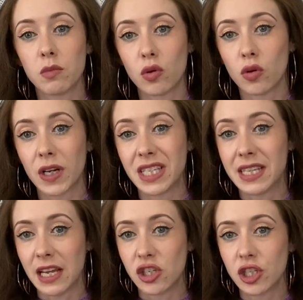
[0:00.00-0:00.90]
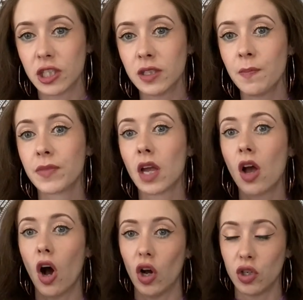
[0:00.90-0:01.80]
more attention
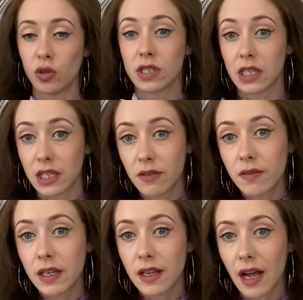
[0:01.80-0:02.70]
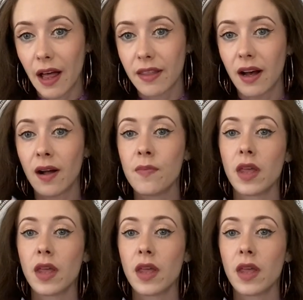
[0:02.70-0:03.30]
on your significant other